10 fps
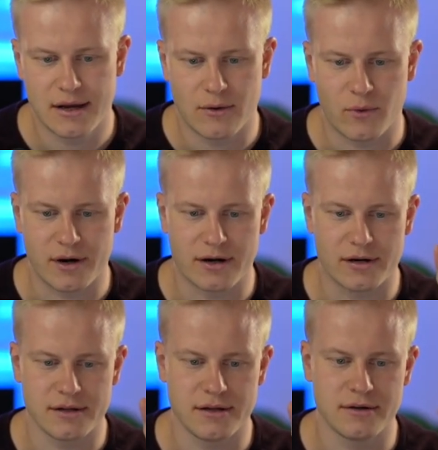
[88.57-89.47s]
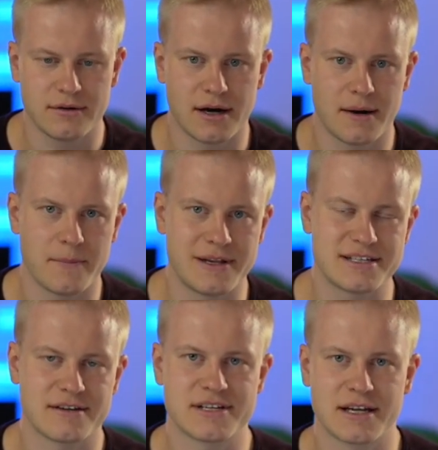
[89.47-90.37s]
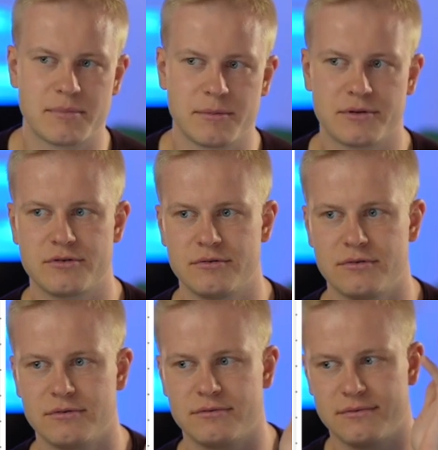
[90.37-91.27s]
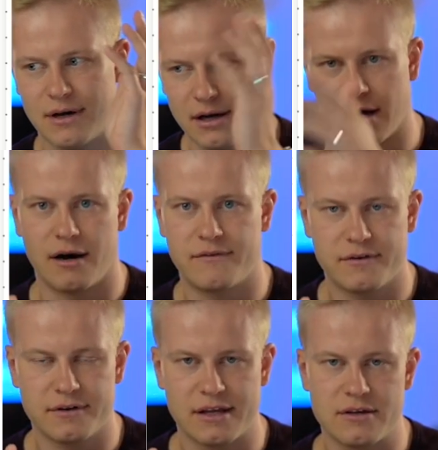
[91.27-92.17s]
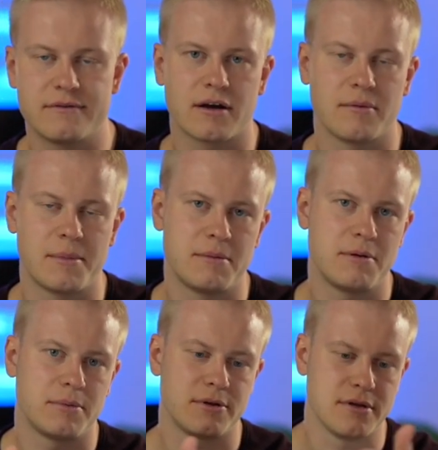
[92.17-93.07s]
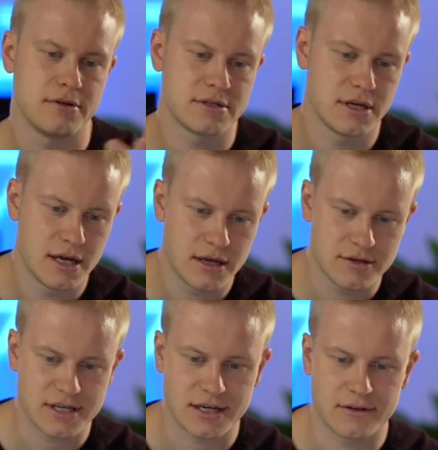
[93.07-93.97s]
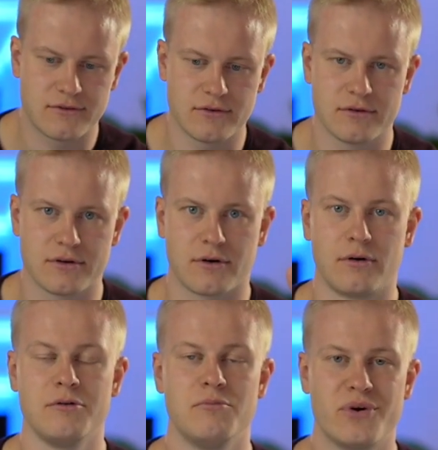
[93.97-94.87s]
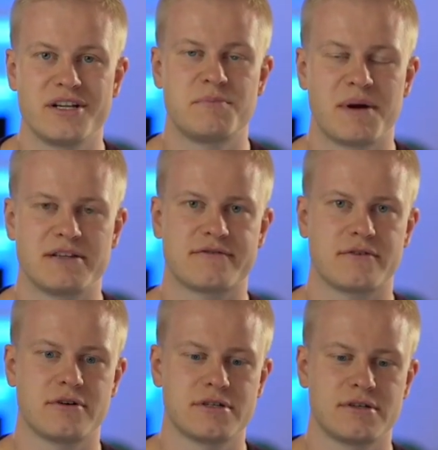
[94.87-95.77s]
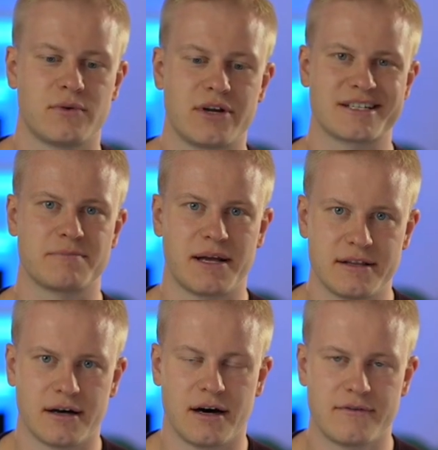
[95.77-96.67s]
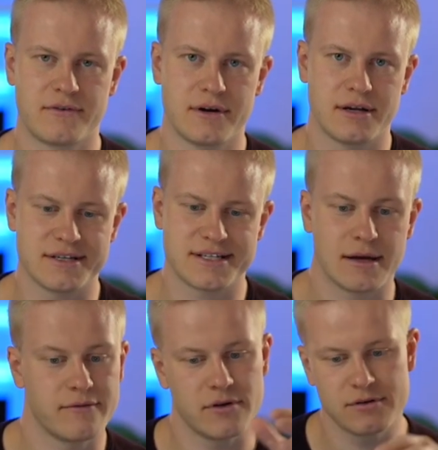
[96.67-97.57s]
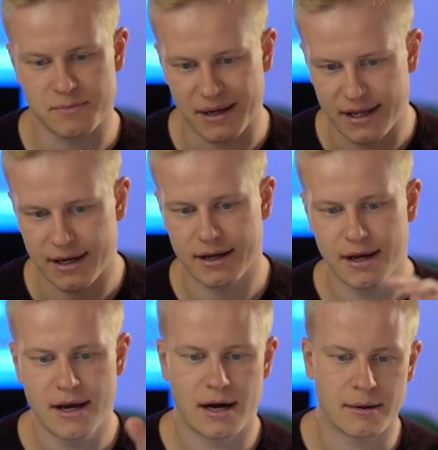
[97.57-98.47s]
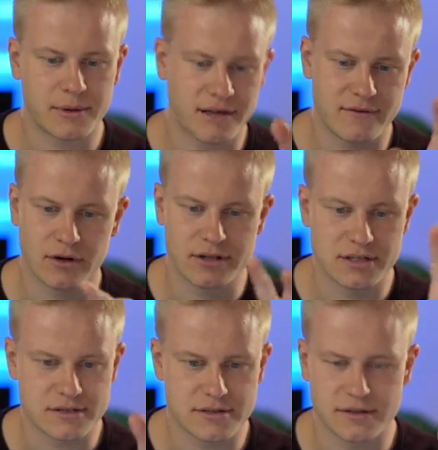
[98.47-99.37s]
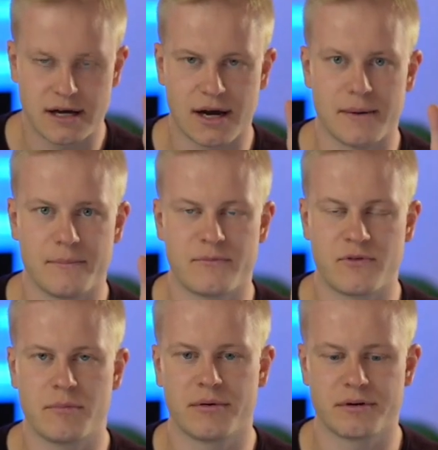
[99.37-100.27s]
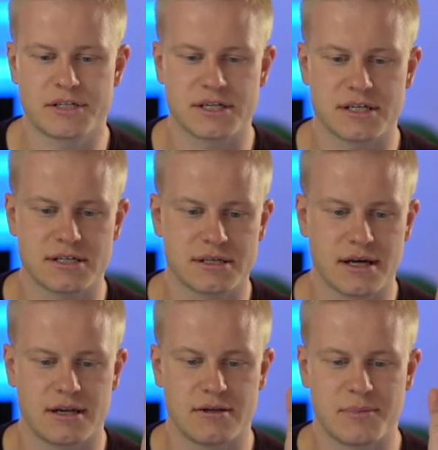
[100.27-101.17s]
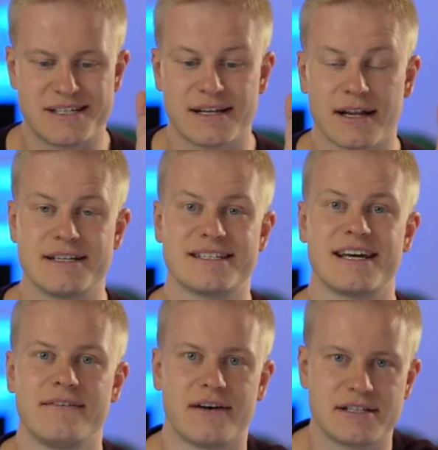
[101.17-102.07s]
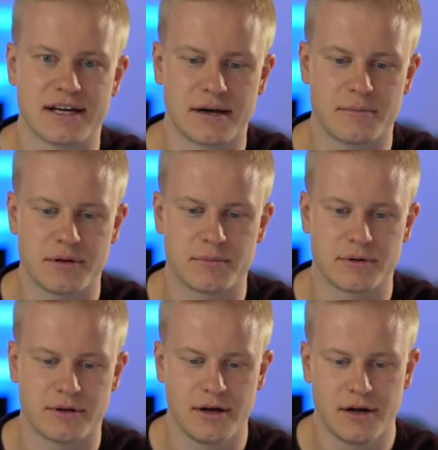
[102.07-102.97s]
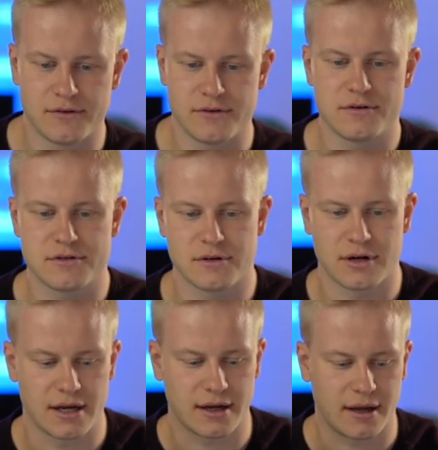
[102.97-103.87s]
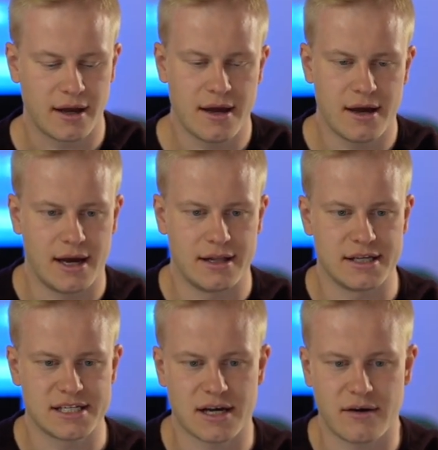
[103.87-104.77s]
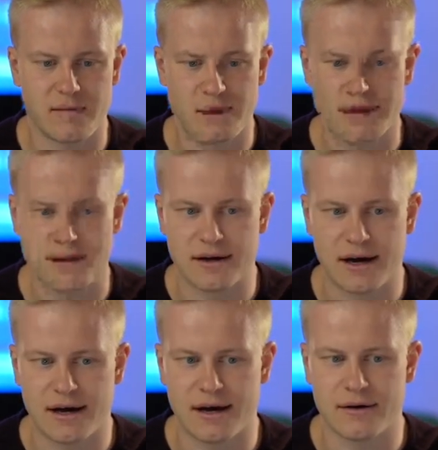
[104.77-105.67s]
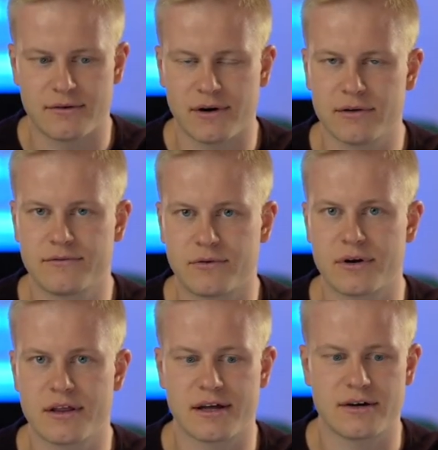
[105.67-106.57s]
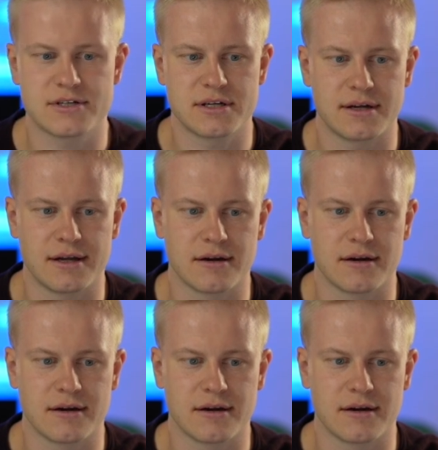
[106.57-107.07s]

where you um, instead of sending people to an offer that you recommend people use, you send it to your own bridge page first, where you explain the offer and you say, if you use my link, I'm going to give you all these um, free bonuses, and you basically incentivize other people to use your link. And this is how I made uh, around forty thousand in